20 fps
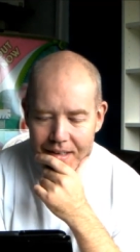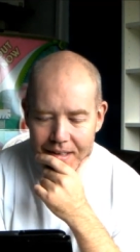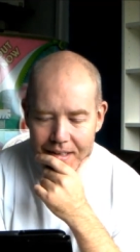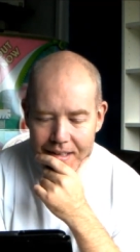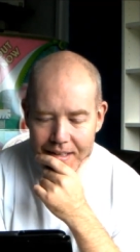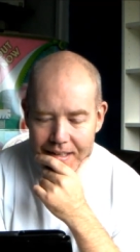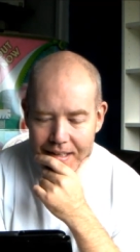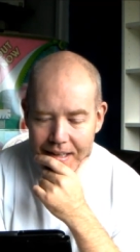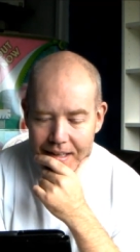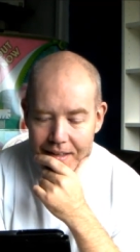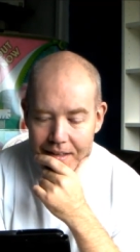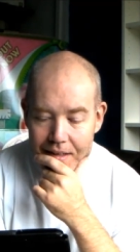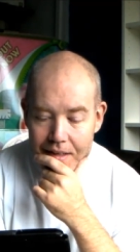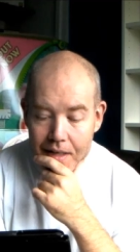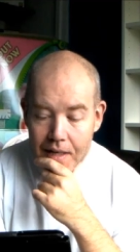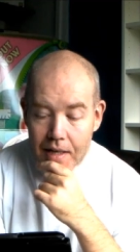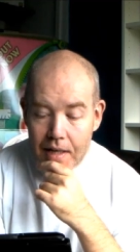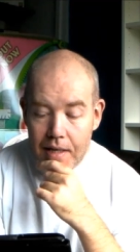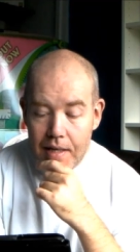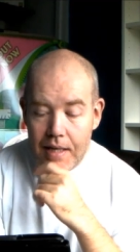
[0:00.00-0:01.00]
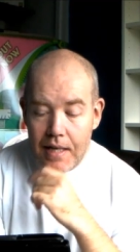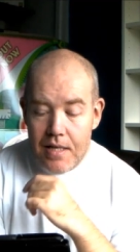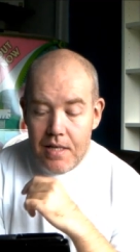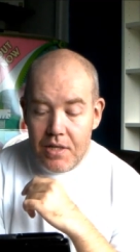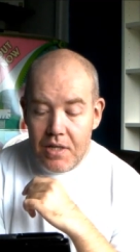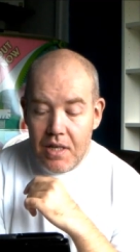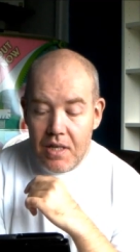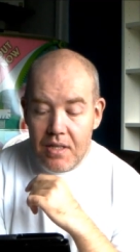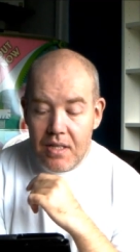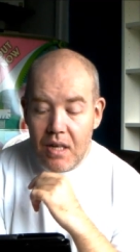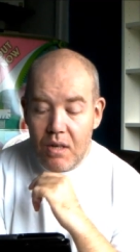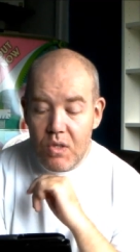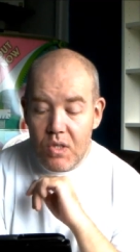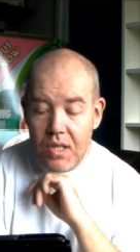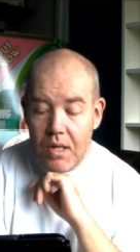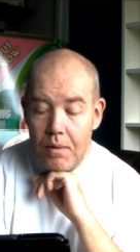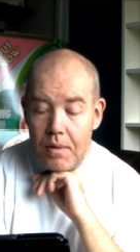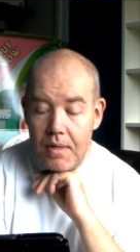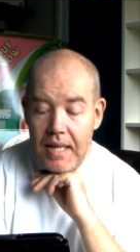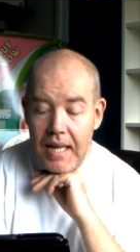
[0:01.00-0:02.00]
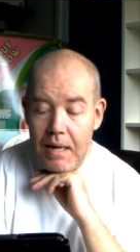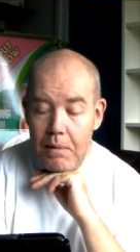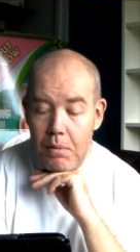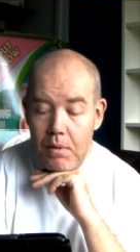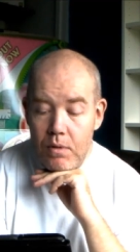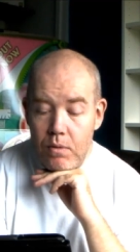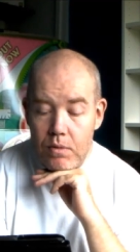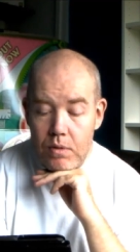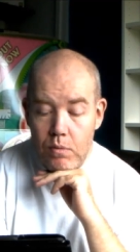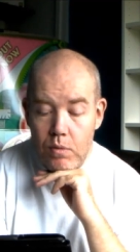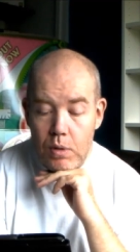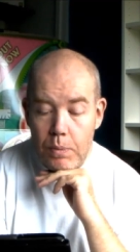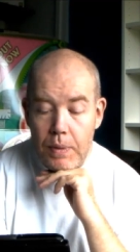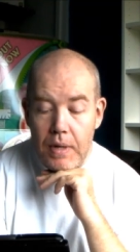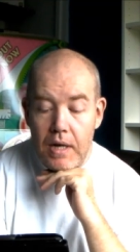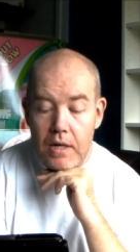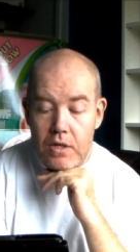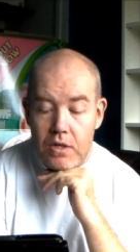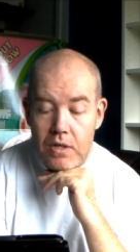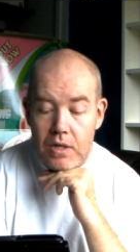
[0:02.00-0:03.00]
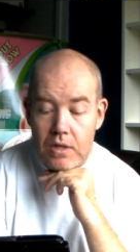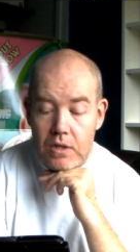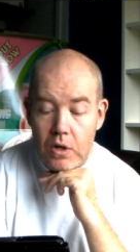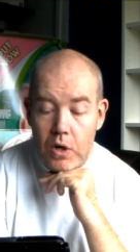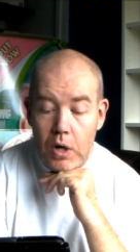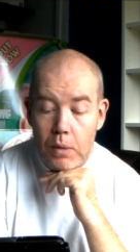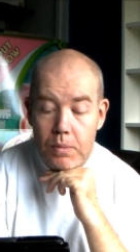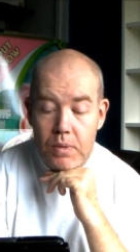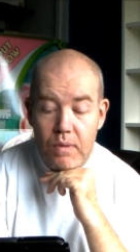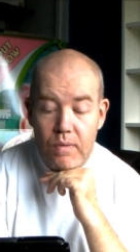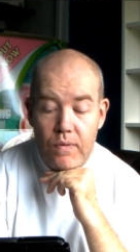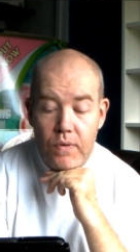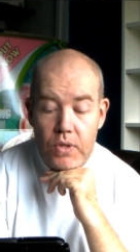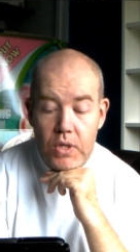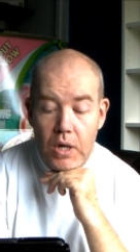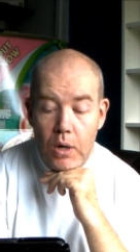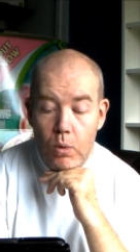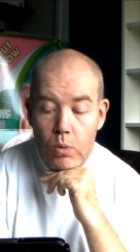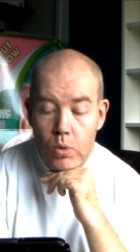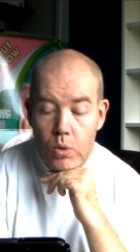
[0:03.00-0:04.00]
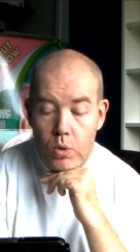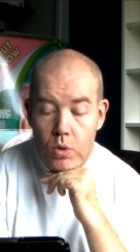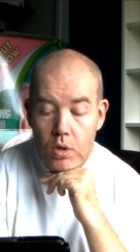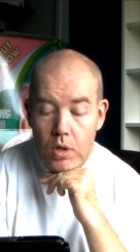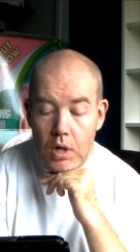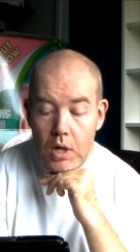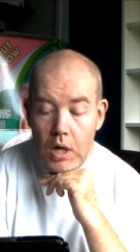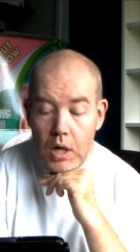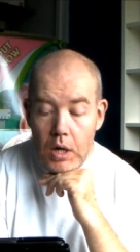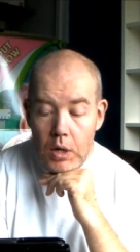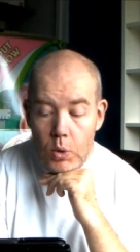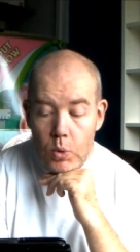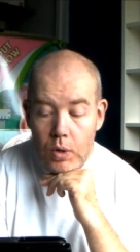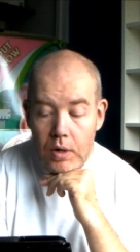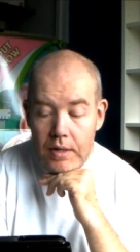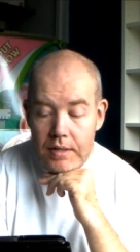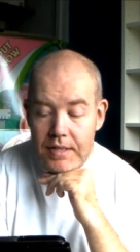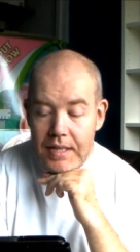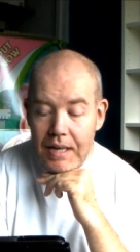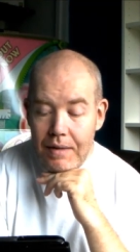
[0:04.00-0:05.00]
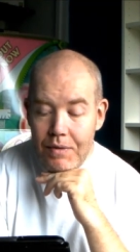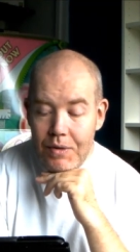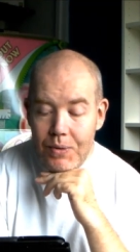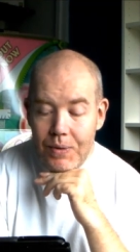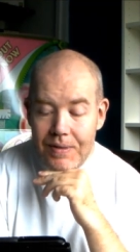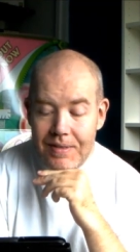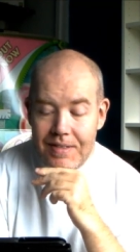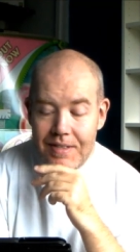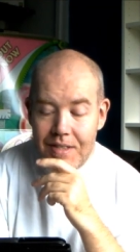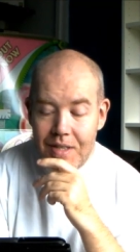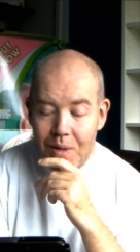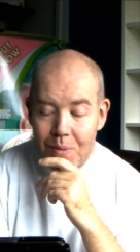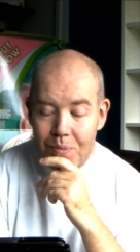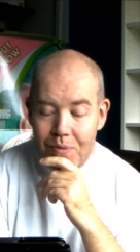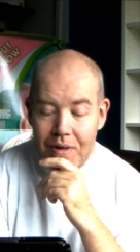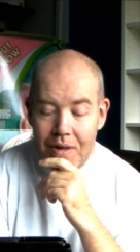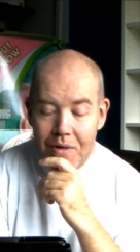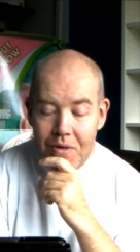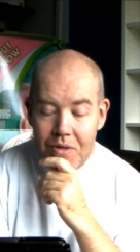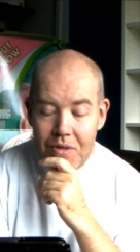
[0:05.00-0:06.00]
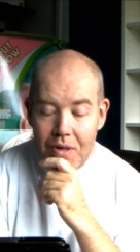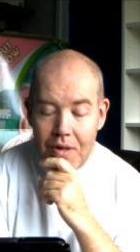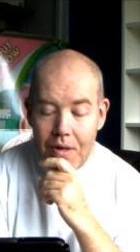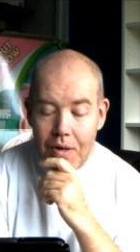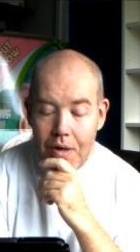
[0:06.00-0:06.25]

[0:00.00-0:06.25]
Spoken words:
Okay. Can you see yourself slowing down with the purchases and opting for the old quality over quantity approach?